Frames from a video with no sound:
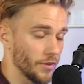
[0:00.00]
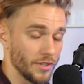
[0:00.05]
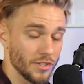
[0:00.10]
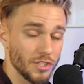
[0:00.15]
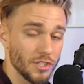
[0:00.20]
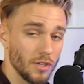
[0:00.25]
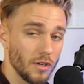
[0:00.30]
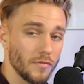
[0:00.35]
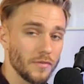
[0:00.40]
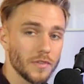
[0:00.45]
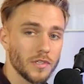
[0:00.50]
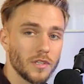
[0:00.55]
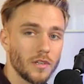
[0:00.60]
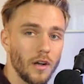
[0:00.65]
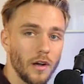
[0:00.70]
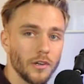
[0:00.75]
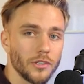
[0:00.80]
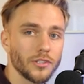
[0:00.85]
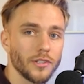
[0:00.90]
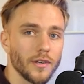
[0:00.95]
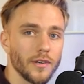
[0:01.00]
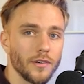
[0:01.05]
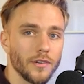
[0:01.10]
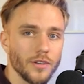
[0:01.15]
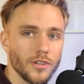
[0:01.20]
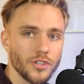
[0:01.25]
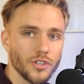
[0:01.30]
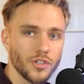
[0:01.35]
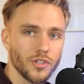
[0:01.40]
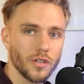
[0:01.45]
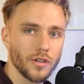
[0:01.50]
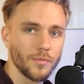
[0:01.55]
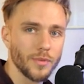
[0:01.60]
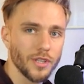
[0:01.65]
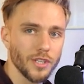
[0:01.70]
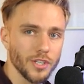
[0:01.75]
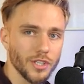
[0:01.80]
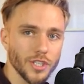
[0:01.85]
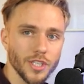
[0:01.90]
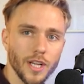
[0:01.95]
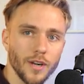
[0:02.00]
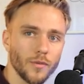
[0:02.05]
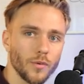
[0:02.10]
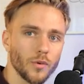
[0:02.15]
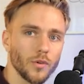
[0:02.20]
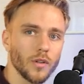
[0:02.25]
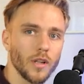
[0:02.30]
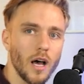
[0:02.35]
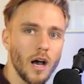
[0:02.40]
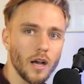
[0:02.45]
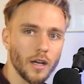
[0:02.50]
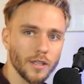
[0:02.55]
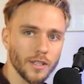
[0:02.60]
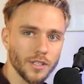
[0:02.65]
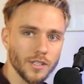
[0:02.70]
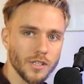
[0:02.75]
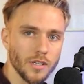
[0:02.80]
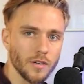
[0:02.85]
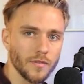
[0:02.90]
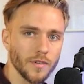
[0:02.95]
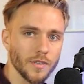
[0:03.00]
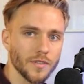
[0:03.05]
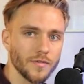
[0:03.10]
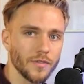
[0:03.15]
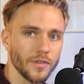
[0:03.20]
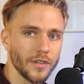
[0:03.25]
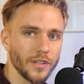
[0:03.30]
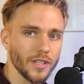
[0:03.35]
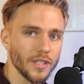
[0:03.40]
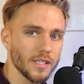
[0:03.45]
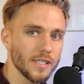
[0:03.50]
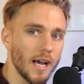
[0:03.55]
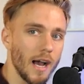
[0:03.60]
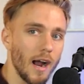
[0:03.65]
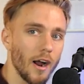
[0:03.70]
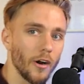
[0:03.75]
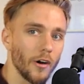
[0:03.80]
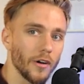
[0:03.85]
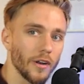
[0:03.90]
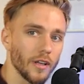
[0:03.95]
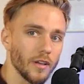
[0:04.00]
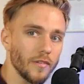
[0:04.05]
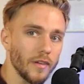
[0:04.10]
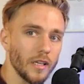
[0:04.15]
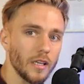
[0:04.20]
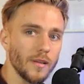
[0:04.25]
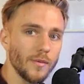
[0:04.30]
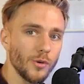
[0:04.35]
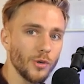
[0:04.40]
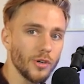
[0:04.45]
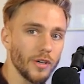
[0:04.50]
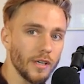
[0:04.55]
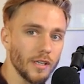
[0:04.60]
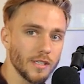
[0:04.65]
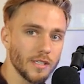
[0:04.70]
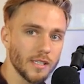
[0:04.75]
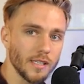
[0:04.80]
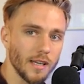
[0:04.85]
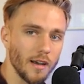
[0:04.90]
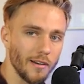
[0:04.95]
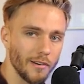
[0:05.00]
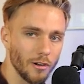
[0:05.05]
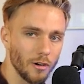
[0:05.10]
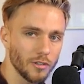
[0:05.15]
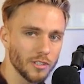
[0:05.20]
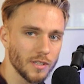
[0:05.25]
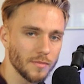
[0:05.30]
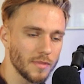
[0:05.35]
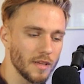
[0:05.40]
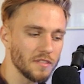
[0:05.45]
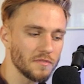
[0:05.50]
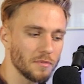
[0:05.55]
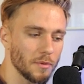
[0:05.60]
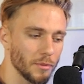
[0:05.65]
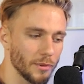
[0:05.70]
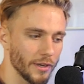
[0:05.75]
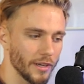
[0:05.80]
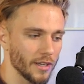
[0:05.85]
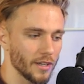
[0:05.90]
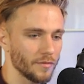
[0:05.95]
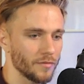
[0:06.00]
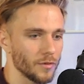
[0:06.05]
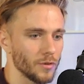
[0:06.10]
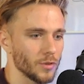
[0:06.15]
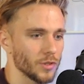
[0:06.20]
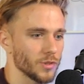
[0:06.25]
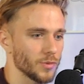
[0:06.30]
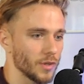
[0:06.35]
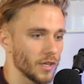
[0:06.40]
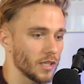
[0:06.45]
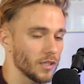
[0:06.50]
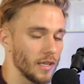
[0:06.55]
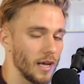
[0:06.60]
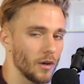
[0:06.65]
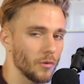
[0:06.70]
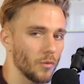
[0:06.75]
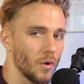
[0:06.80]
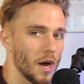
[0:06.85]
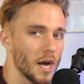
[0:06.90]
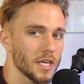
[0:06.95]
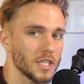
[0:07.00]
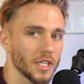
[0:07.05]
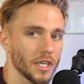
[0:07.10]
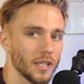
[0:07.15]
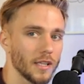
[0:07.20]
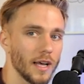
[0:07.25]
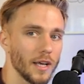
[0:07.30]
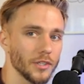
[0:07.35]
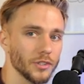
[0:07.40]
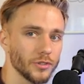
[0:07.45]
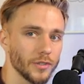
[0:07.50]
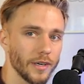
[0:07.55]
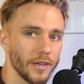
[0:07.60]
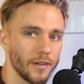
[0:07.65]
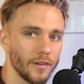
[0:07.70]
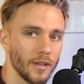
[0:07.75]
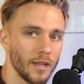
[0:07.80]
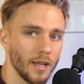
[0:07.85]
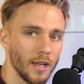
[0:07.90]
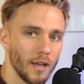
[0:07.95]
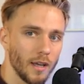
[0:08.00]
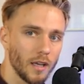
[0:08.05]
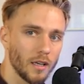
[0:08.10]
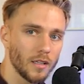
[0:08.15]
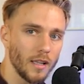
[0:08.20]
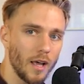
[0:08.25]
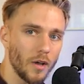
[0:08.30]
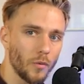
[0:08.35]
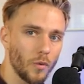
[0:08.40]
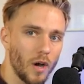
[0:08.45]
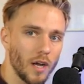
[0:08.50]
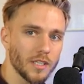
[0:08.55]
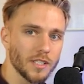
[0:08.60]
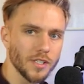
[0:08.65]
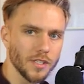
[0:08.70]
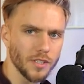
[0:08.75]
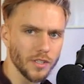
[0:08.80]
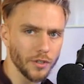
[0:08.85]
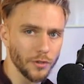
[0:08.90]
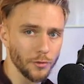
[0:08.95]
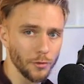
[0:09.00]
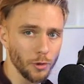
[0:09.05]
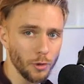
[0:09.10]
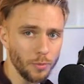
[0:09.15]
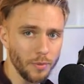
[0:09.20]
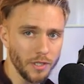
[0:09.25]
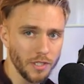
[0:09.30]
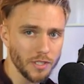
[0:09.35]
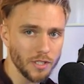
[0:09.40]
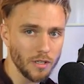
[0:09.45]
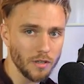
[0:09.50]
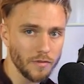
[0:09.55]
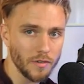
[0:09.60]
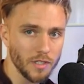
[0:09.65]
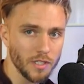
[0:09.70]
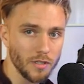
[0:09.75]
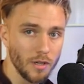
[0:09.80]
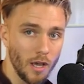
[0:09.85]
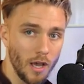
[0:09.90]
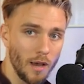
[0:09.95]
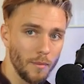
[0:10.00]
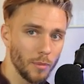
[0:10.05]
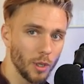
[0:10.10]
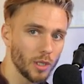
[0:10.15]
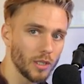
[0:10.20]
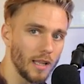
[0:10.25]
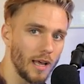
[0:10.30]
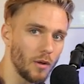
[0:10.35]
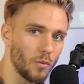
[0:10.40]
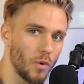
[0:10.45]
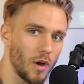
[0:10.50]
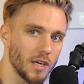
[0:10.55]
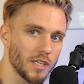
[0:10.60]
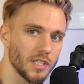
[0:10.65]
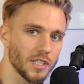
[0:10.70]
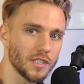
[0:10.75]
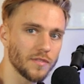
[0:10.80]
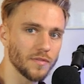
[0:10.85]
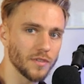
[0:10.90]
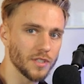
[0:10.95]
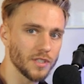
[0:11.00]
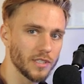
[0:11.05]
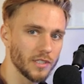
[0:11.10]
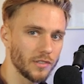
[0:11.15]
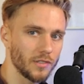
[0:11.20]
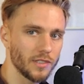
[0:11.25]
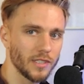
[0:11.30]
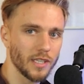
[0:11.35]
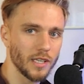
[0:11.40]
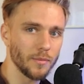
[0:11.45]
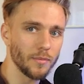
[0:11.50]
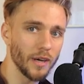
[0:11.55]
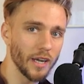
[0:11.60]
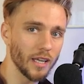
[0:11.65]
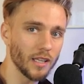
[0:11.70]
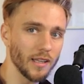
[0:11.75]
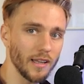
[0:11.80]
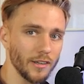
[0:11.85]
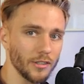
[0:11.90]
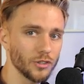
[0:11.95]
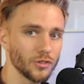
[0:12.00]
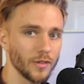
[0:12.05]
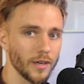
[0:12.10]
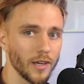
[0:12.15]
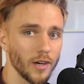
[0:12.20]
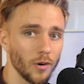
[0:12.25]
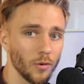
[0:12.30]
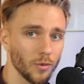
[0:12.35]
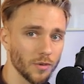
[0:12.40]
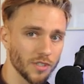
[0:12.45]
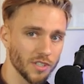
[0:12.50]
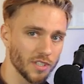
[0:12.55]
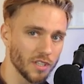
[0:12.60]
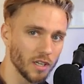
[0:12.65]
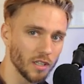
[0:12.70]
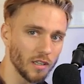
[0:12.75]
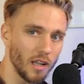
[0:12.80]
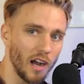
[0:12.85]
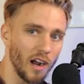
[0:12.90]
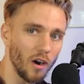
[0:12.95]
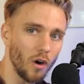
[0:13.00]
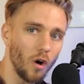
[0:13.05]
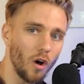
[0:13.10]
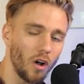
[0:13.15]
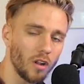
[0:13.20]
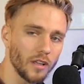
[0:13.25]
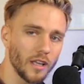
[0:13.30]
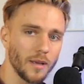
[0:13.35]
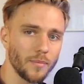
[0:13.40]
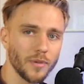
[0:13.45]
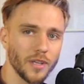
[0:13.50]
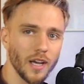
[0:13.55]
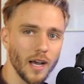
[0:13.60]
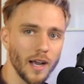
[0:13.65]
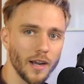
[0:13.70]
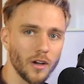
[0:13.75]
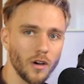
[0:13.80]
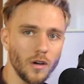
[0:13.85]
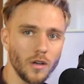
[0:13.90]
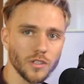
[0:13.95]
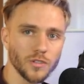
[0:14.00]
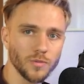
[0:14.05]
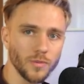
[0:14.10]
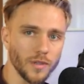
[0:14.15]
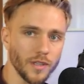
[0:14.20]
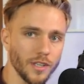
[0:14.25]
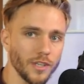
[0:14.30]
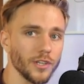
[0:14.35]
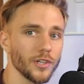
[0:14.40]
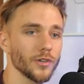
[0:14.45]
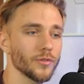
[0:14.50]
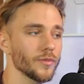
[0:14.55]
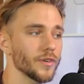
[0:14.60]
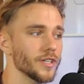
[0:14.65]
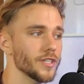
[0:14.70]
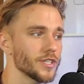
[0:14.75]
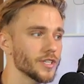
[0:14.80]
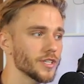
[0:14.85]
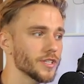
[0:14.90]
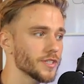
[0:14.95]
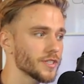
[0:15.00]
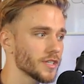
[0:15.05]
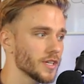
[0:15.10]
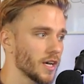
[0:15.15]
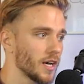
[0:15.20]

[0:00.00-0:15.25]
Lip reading: service CloudTrail, is just going to be the general logging service for the entirety of AWS. Now, I know sometimes people get confused with CloudWatch and CloudTrail. CloudWatch is the grouping service, but CloudWatch is facilitated by CloudTrail, which is going to log all API calls within your regions,